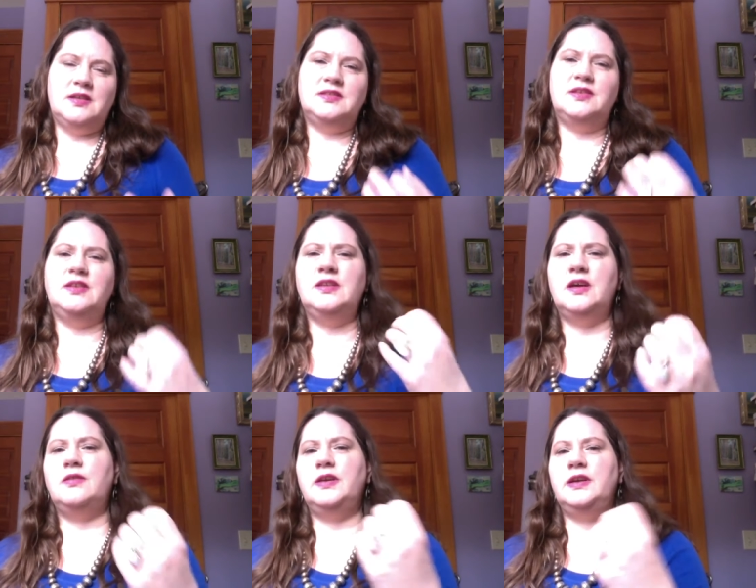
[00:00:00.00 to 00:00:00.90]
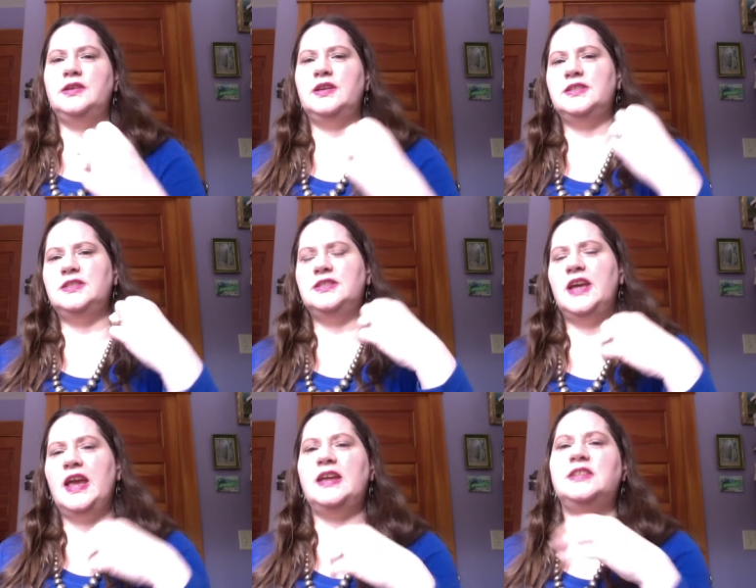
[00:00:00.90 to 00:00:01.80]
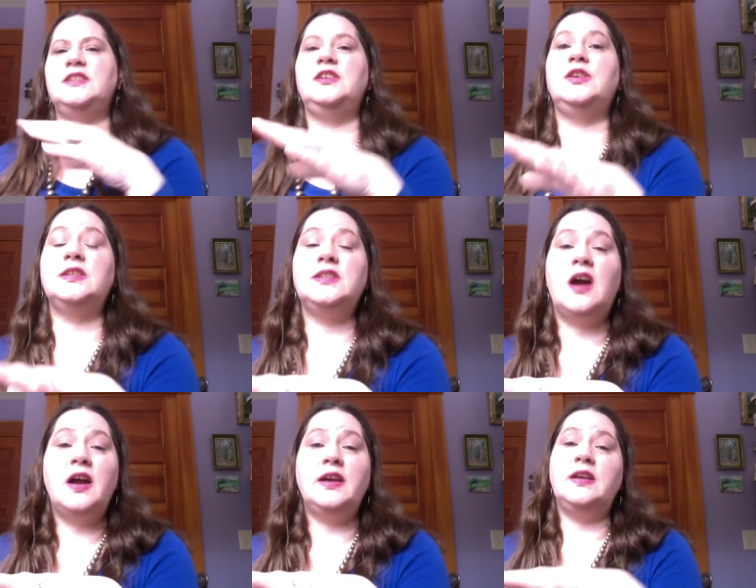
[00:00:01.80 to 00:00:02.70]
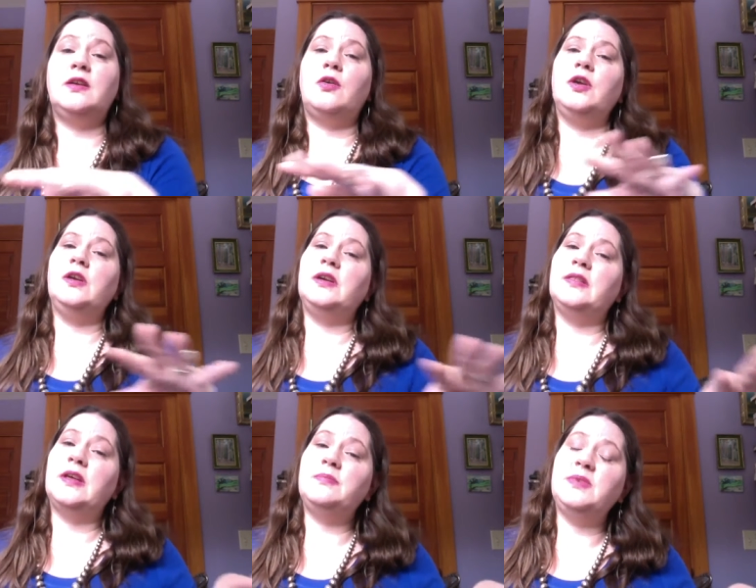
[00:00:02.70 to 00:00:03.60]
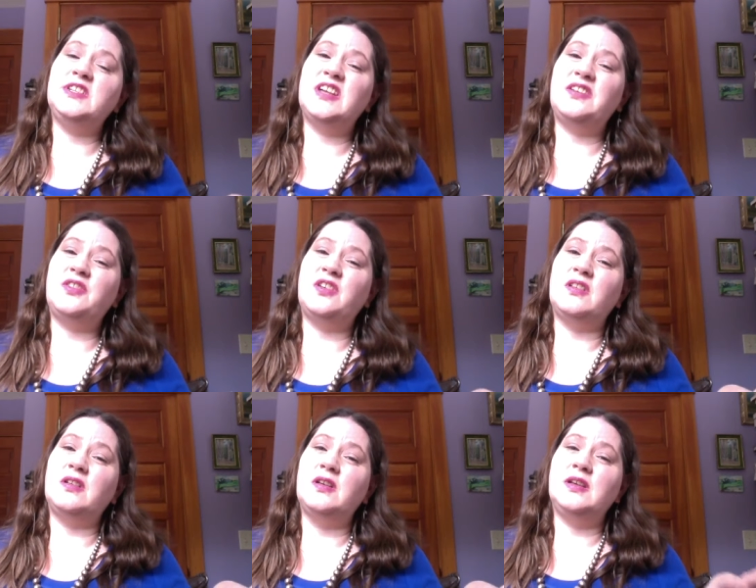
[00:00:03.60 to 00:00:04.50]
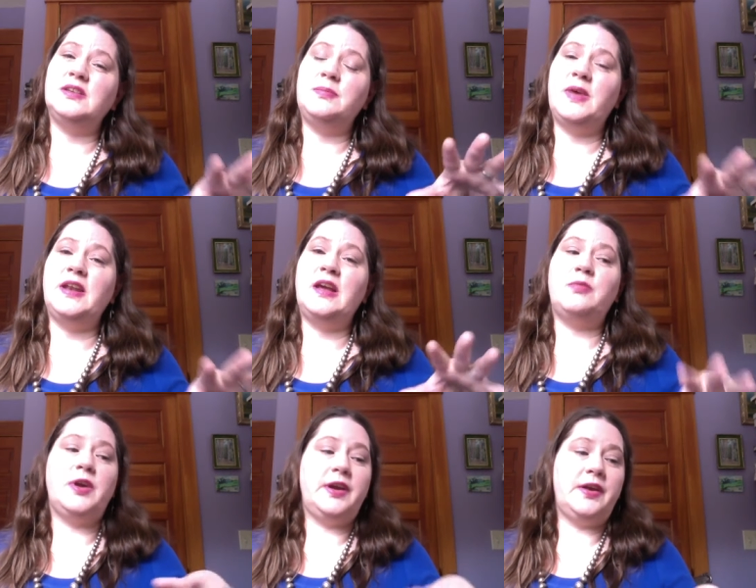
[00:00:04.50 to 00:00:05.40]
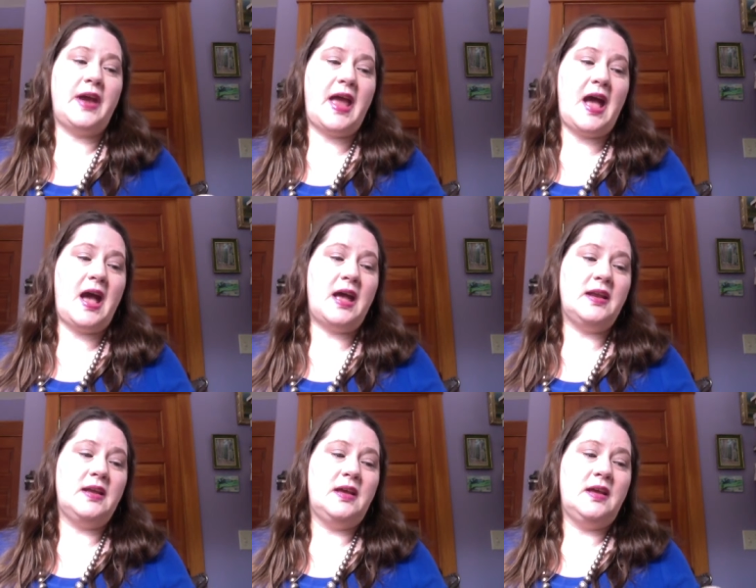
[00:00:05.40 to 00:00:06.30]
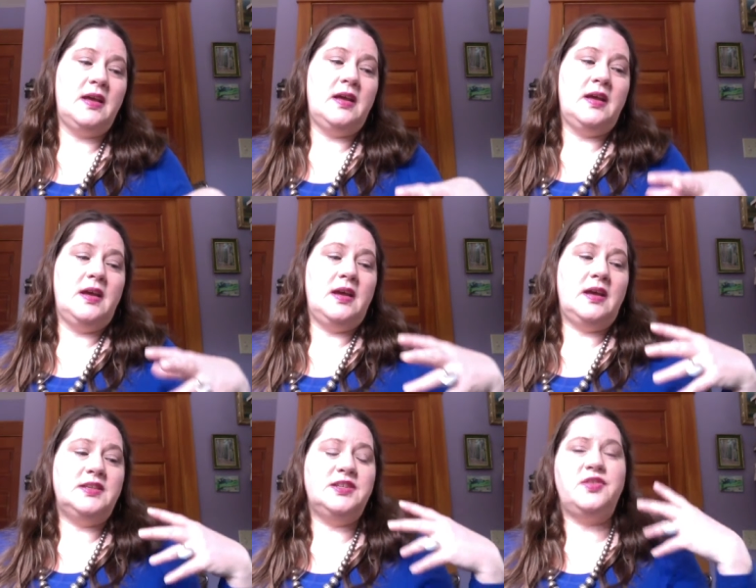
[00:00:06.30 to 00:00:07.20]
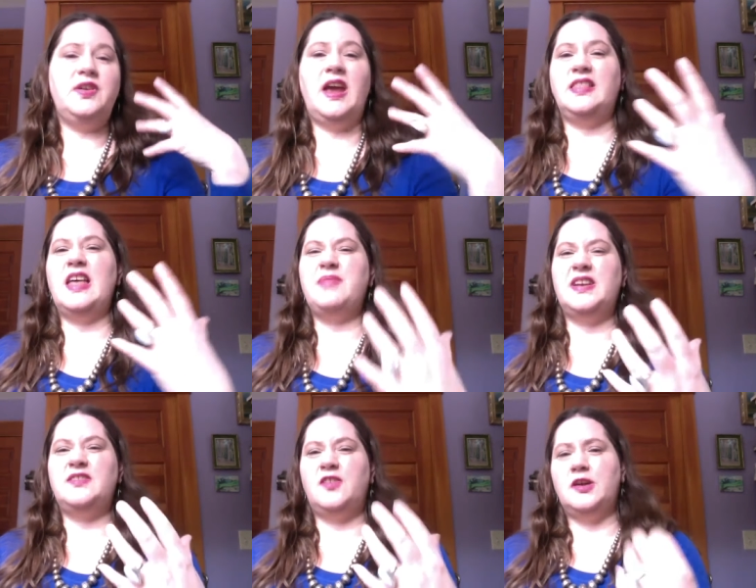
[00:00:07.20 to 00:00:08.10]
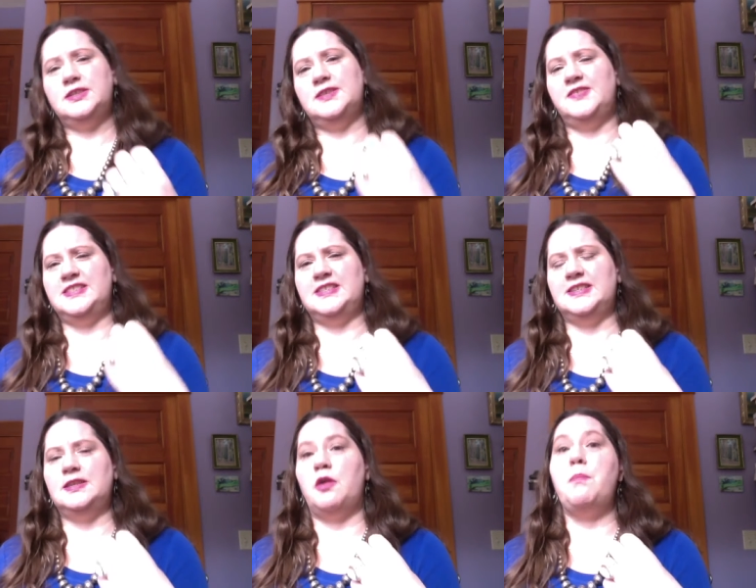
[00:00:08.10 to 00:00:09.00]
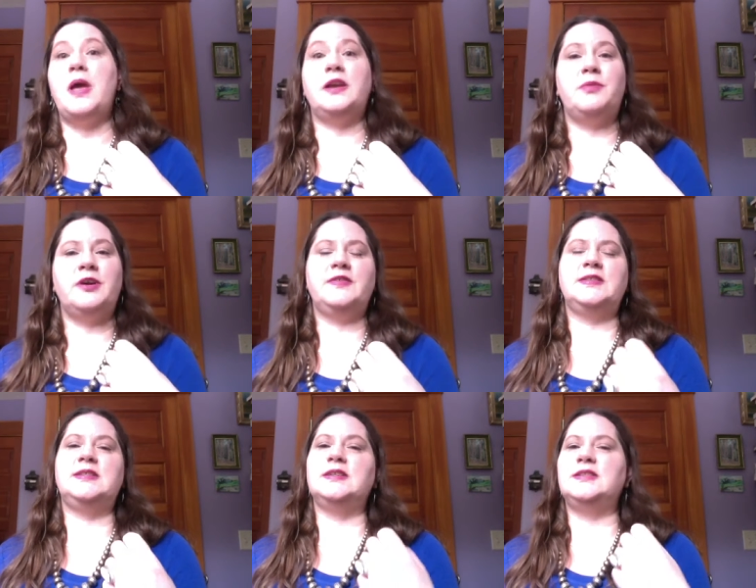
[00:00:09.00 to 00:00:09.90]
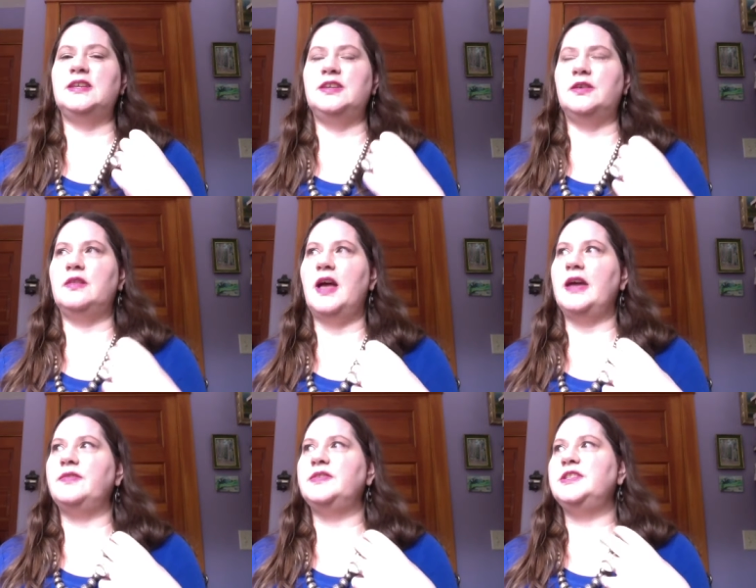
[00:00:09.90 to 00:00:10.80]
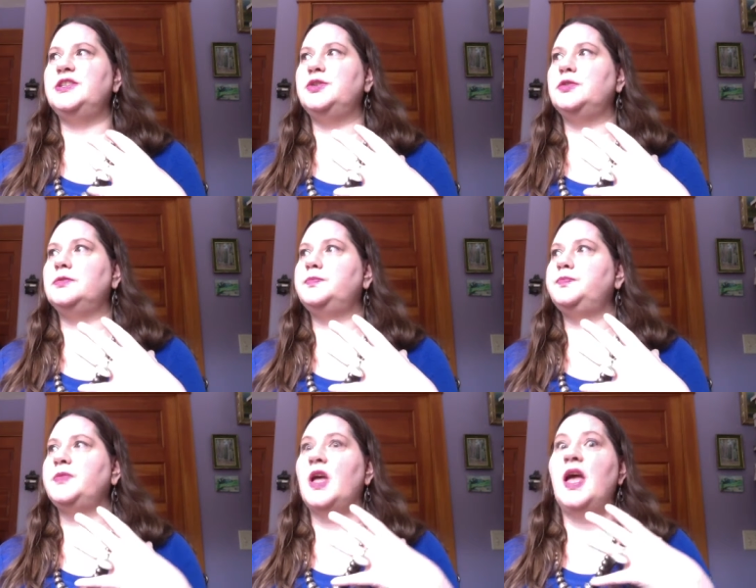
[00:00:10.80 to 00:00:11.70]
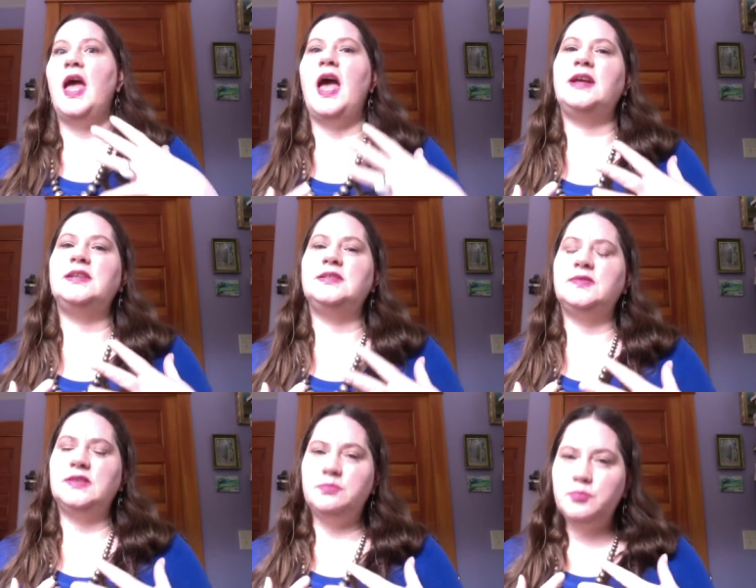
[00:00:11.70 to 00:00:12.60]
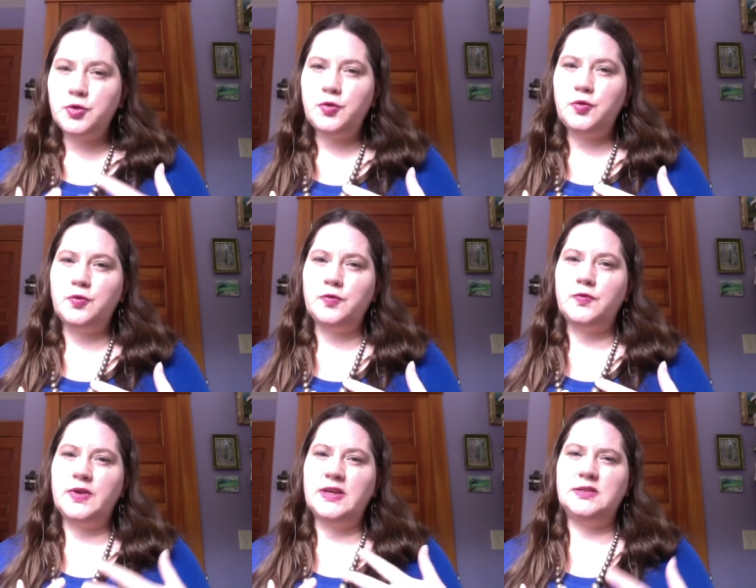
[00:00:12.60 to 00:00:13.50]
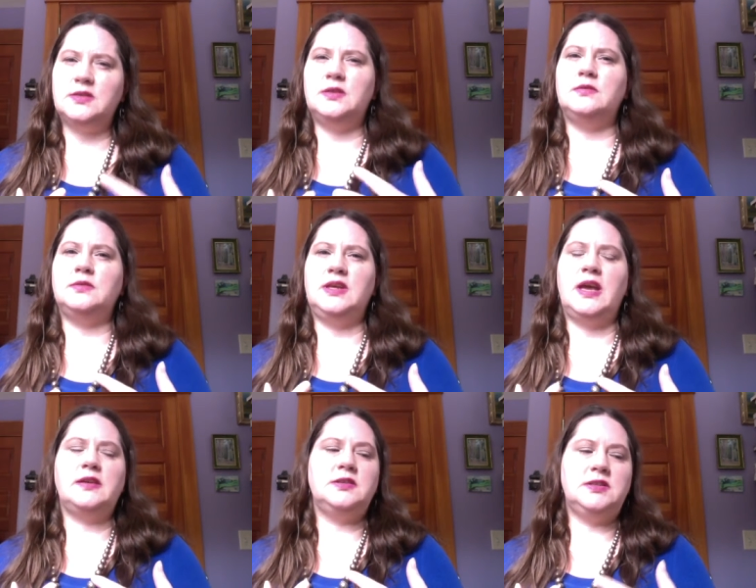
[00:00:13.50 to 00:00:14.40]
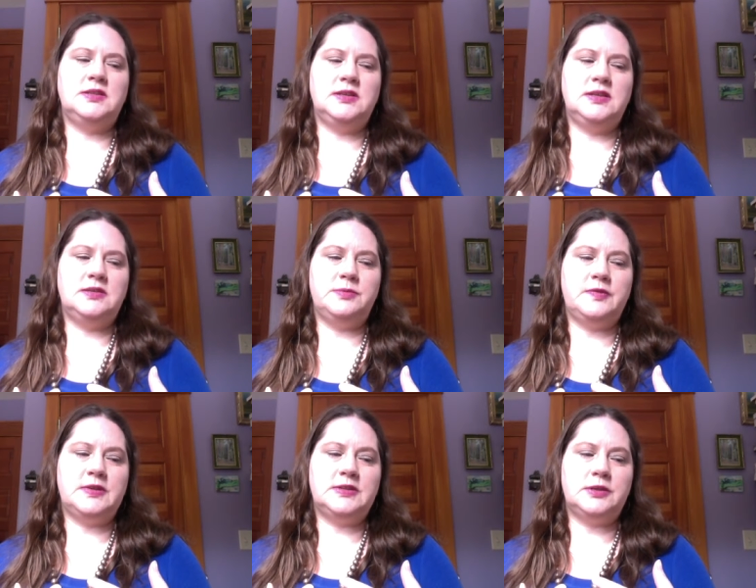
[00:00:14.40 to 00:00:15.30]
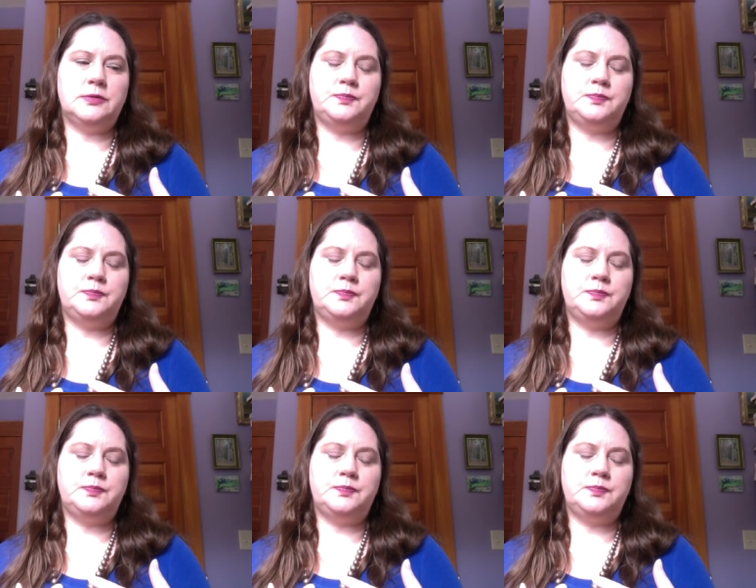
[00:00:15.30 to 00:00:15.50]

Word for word: so you know where you can change and you can target or you can let it be general depending on where you're at to create that metamorphosis, metamorphosis in your life, to actively move into the energies you need to move into.